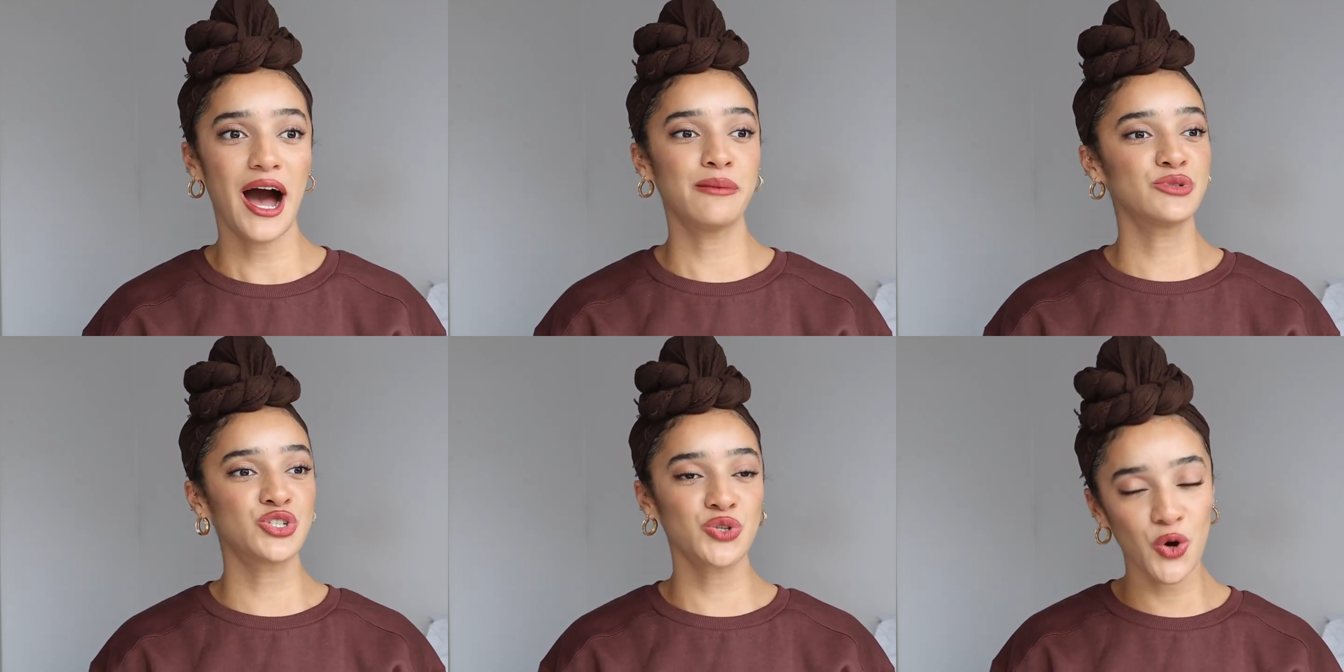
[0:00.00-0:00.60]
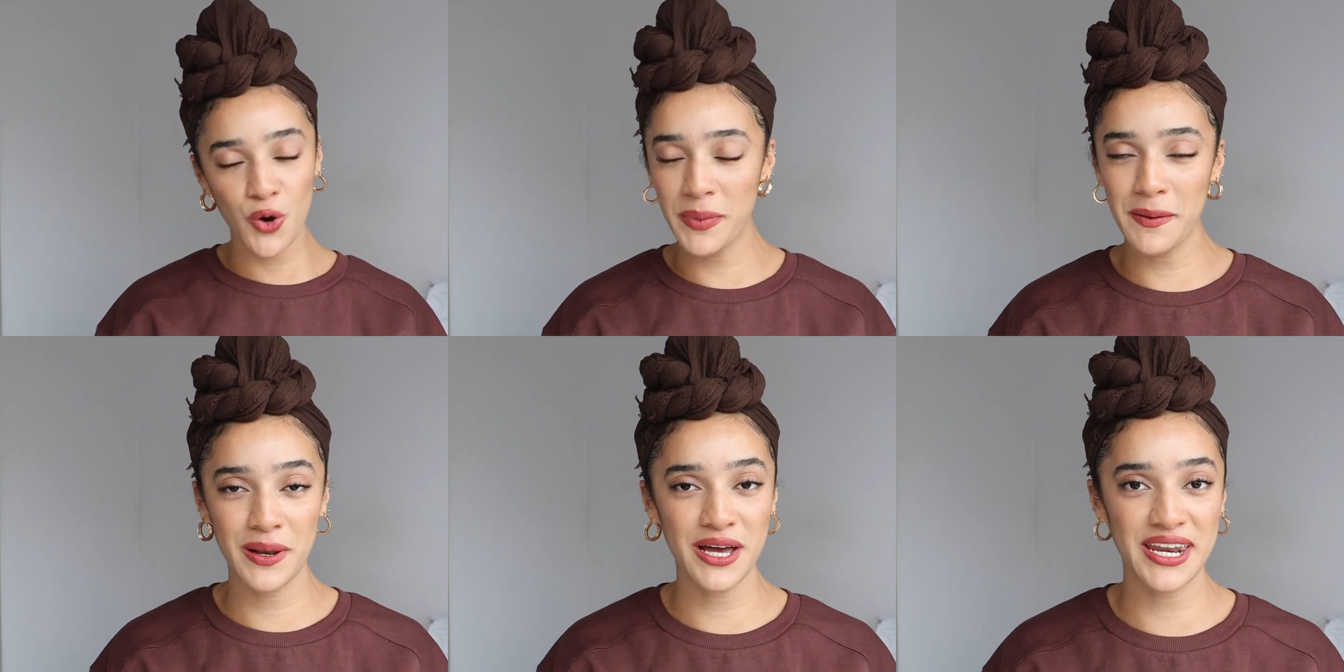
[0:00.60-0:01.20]
I'm sure
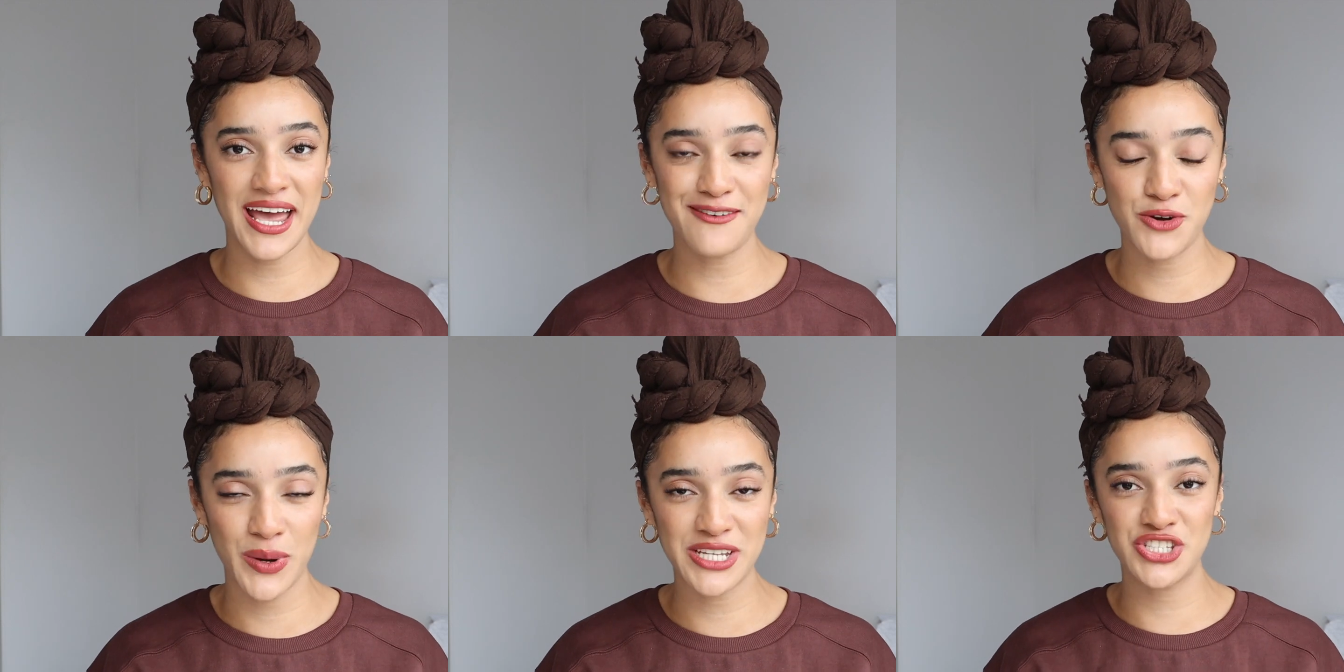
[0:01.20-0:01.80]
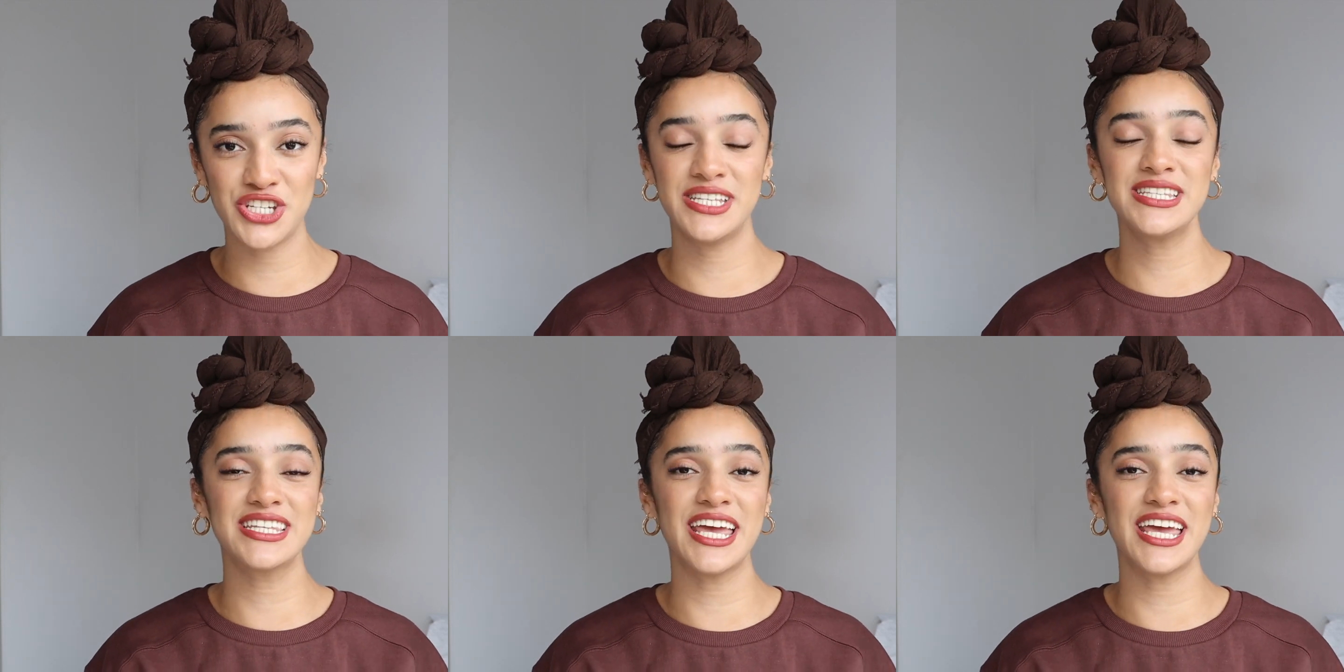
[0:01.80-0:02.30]
people are going to have questions.